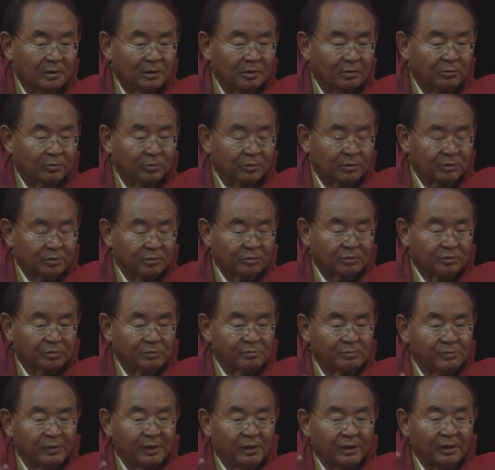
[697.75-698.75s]
with the
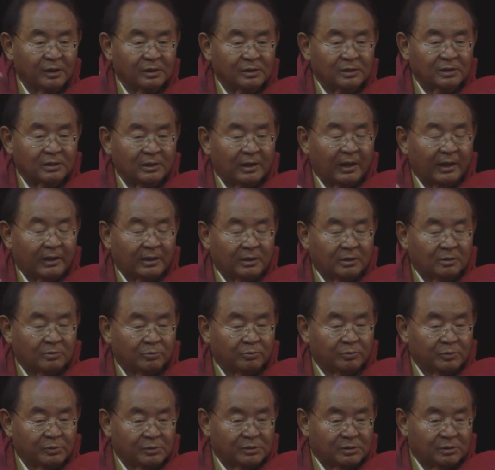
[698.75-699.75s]
tremendous light
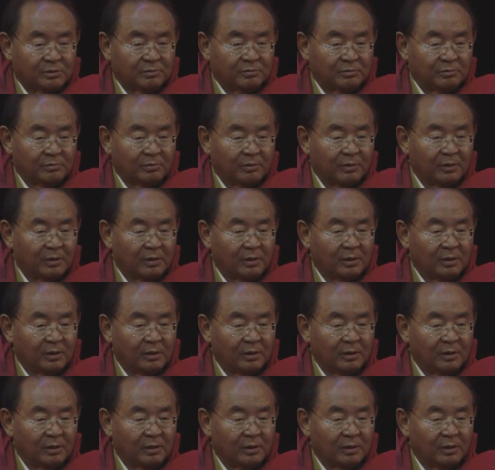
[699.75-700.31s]
of wisdom